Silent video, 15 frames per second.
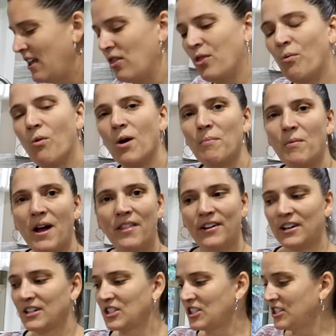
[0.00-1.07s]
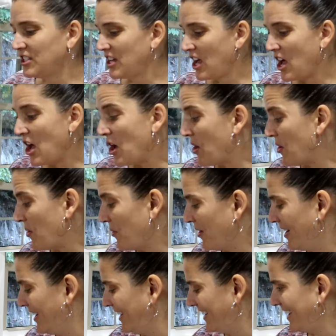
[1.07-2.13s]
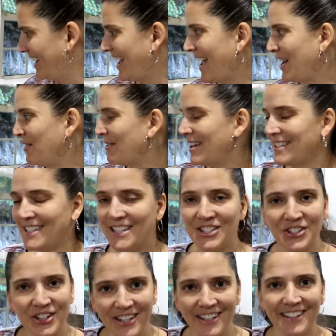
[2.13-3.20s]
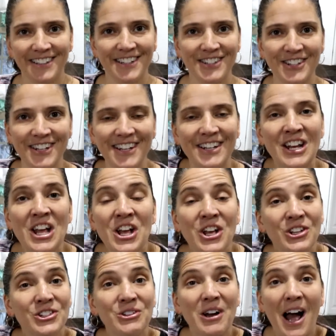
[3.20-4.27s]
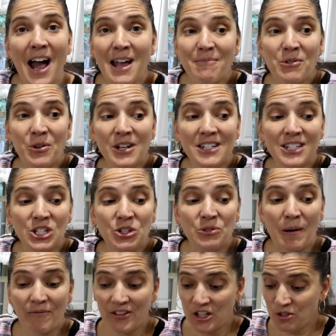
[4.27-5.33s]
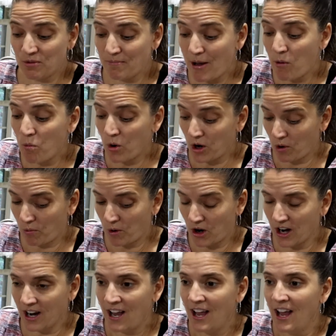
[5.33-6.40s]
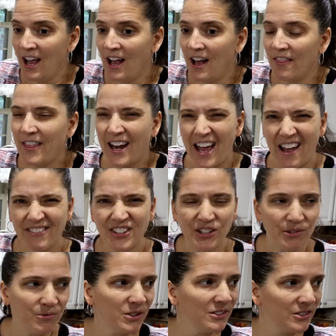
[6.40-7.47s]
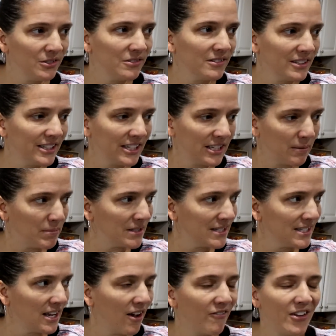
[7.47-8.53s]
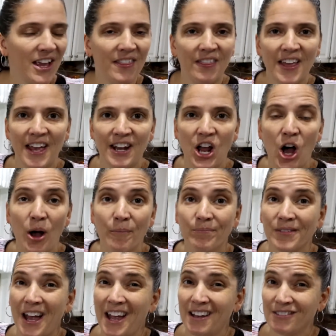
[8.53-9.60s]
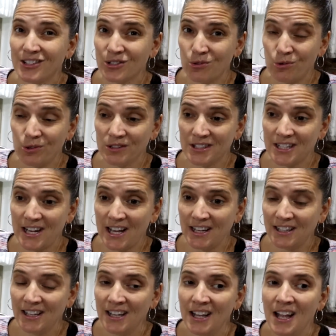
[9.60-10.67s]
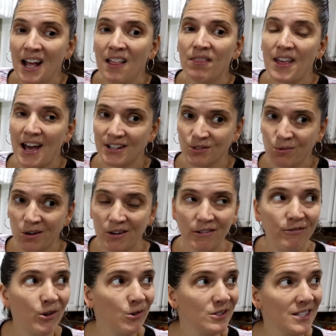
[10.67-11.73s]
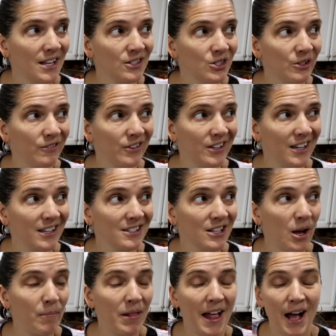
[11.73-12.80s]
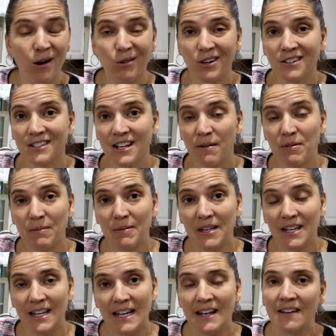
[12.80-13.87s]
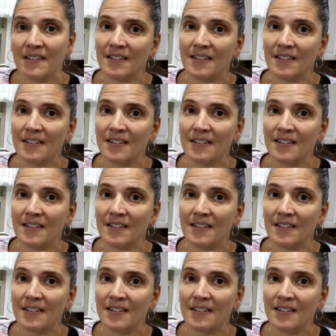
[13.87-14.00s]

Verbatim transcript: the warm weather. So anyways, it's good, it's good. So I'm finished with my work that I have to do. We'll do cleanup and stuff, and then I have school today. That is what we're gonna focus on. So for the next couple hours, I'm gonna be